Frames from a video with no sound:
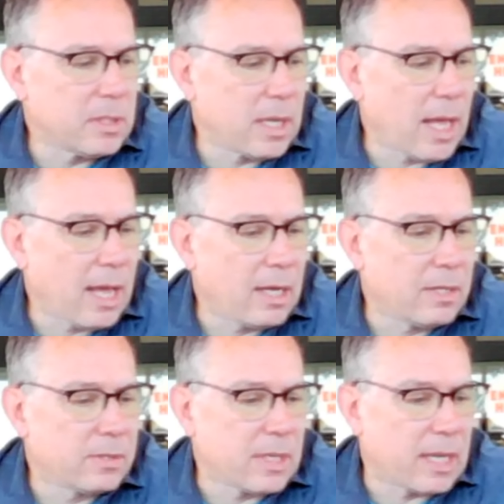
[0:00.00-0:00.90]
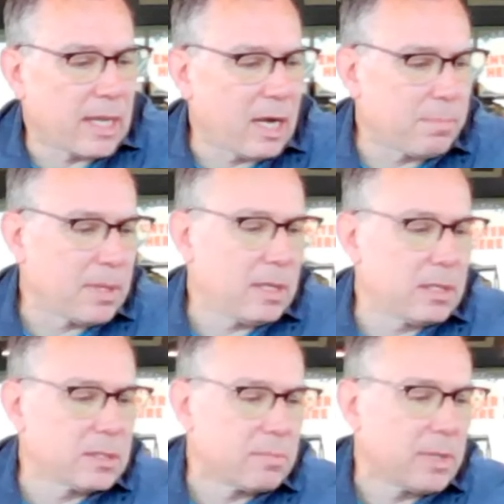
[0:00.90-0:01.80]
it has a canopy and
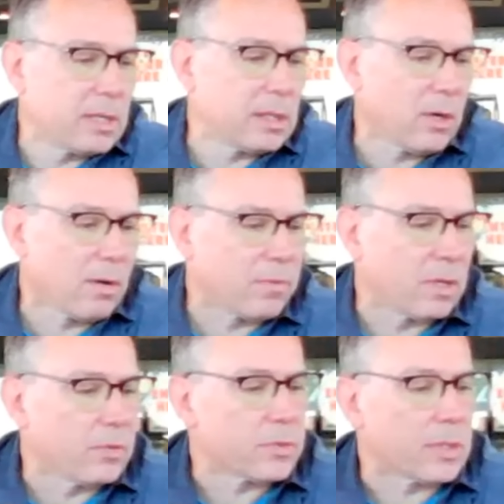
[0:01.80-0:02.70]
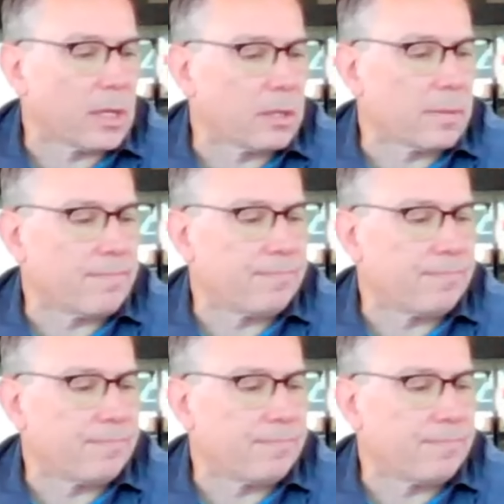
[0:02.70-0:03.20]
is immediately off the interstate.